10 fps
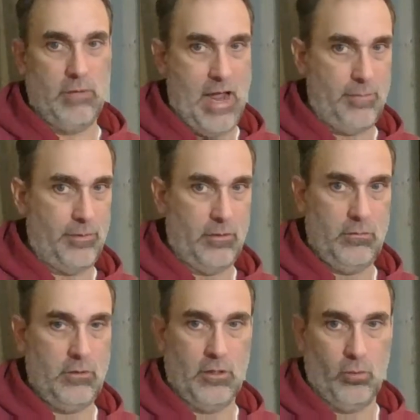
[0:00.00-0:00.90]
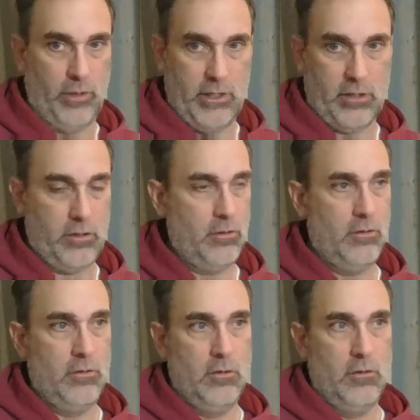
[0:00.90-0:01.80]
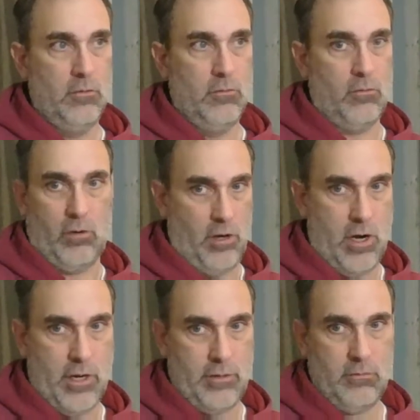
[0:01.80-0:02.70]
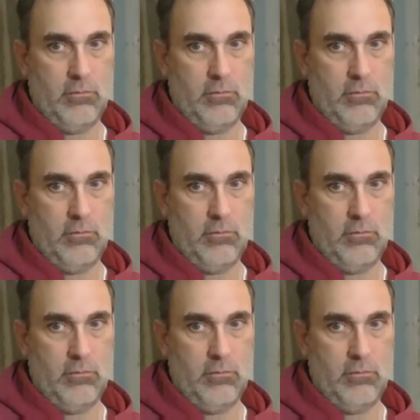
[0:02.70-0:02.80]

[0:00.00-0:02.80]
happen in a week or not,